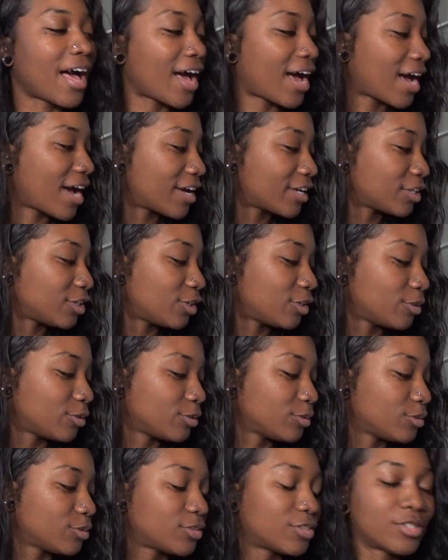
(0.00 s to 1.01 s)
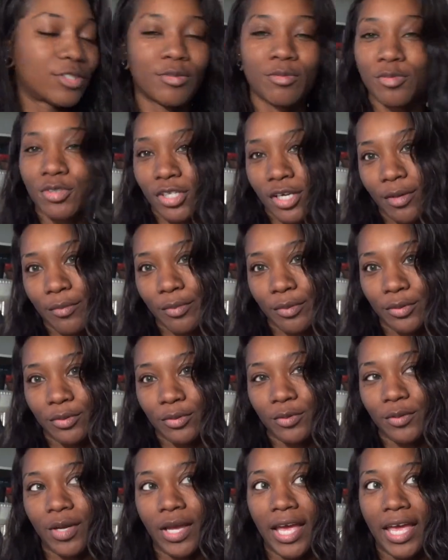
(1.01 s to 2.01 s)
I used some
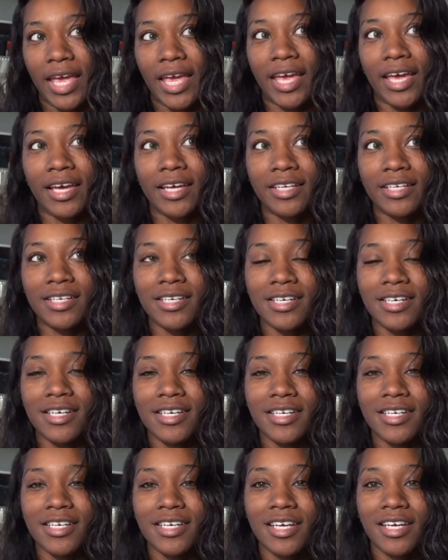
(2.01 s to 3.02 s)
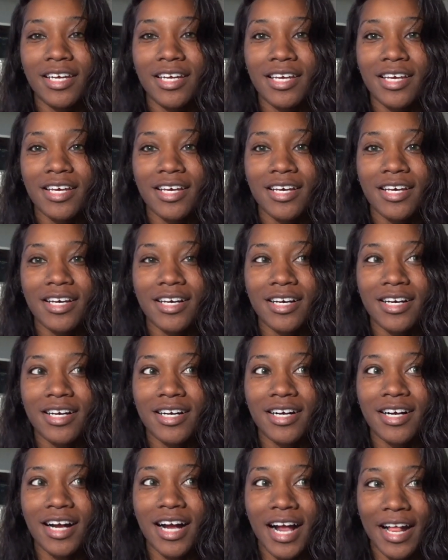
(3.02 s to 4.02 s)
shampoo and
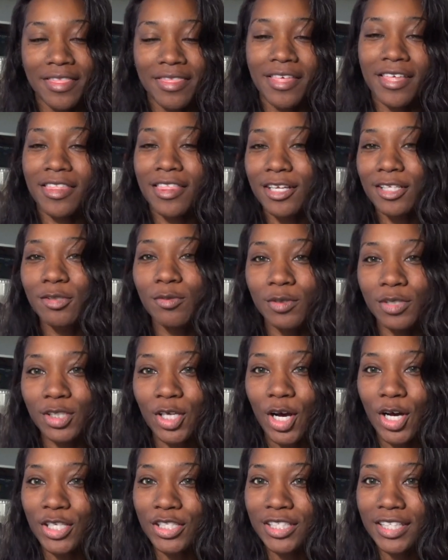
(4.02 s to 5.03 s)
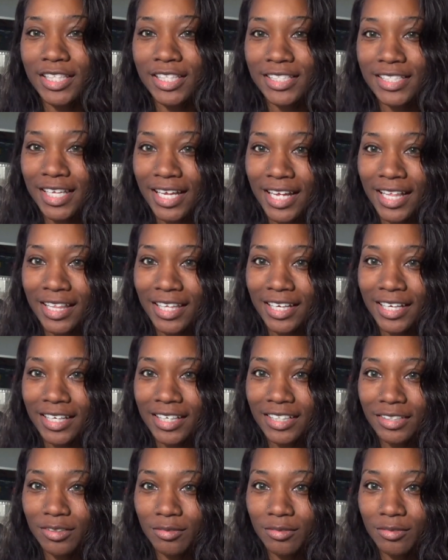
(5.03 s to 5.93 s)
I think that's what's causing the tangling.